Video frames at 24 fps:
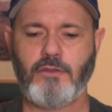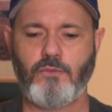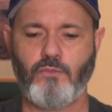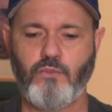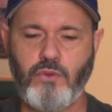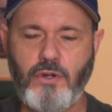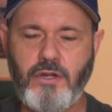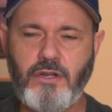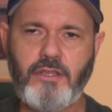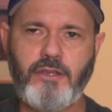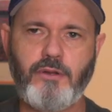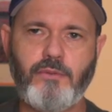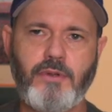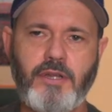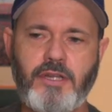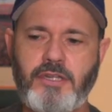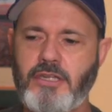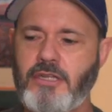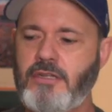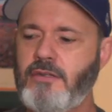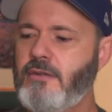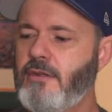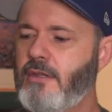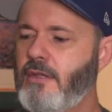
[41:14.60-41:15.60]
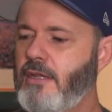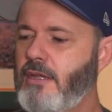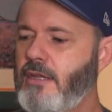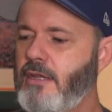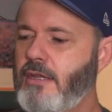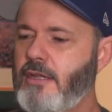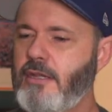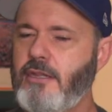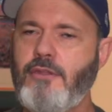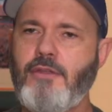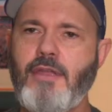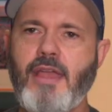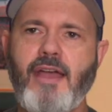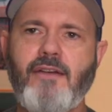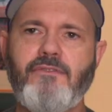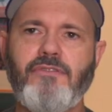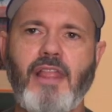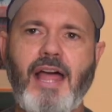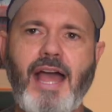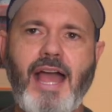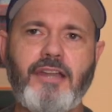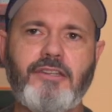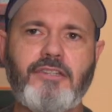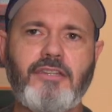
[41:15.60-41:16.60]
really rigid. You have
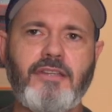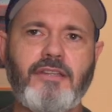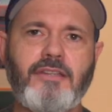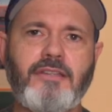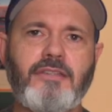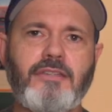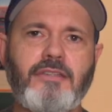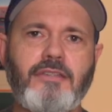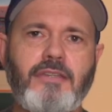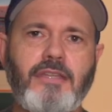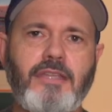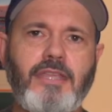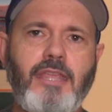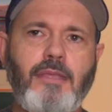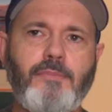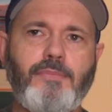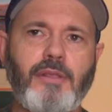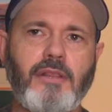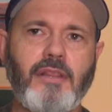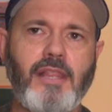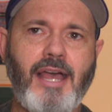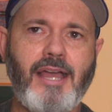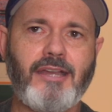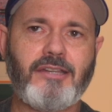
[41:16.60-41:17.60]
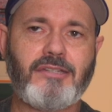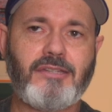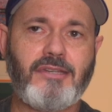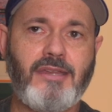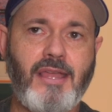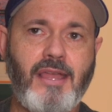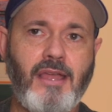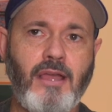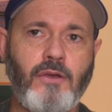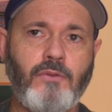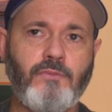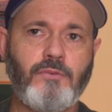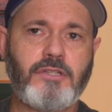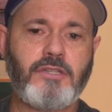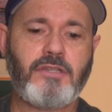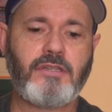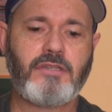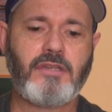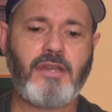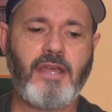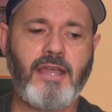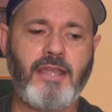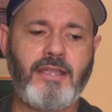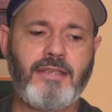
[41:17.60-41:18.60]
latches to keep it latched down, which
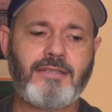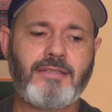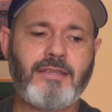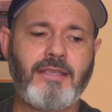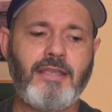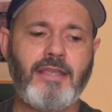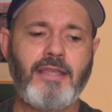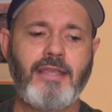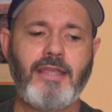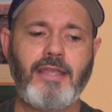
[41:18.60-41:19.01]
is nice.